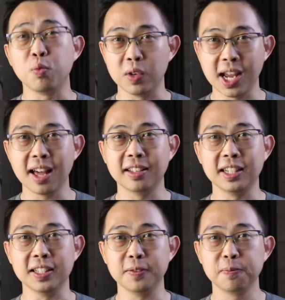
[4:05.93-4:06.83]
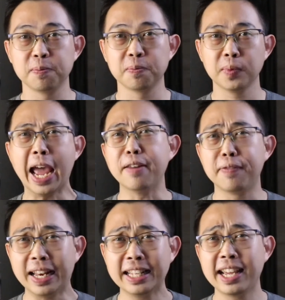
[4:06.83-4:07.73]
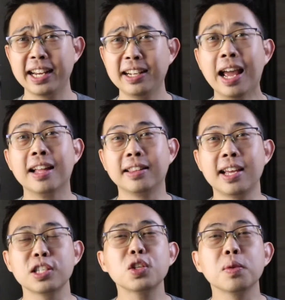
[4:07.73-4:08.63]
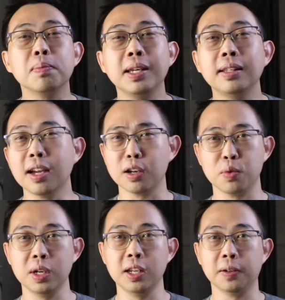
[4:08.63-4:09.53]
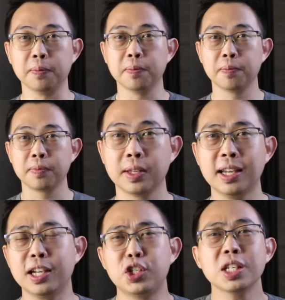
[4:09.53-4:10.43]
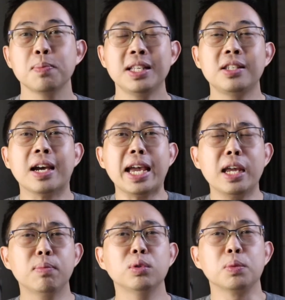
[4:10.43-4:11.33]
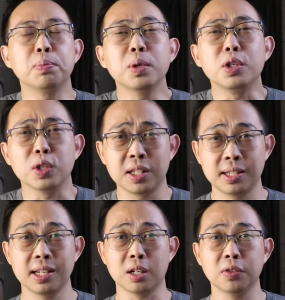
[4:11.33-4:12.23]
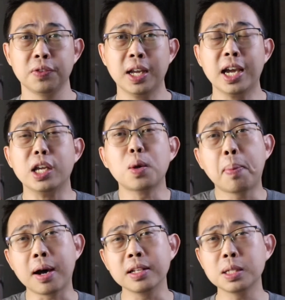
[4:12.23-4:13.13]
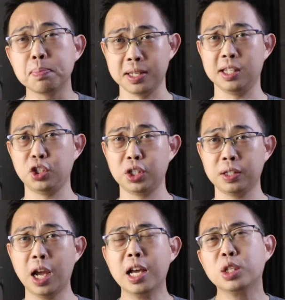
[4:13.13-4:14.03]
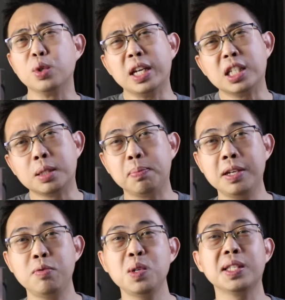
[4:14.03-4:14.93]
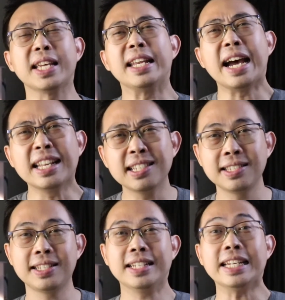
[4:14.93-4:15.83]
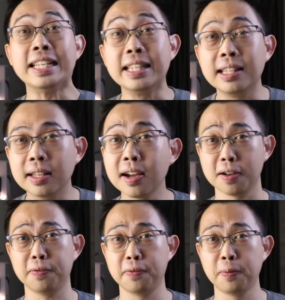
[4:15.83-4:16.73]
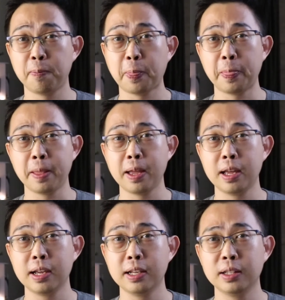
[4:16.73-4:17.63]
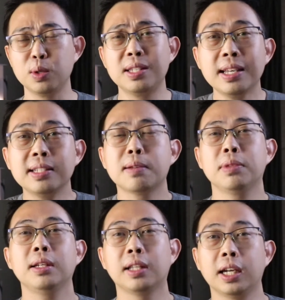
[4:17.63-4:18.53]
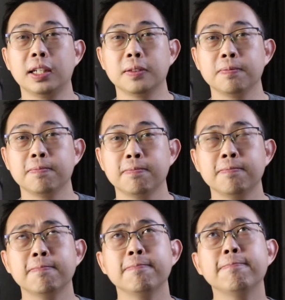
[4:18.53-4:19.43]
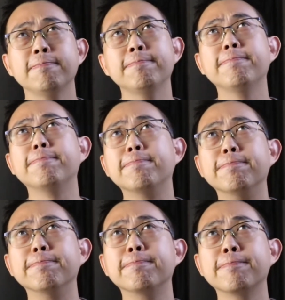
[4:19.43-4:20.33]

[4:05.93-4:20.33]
reality. And validating does not mean agreeing. It just means you're able to put yourself in your partner's position to experience and understand enough to say something like, from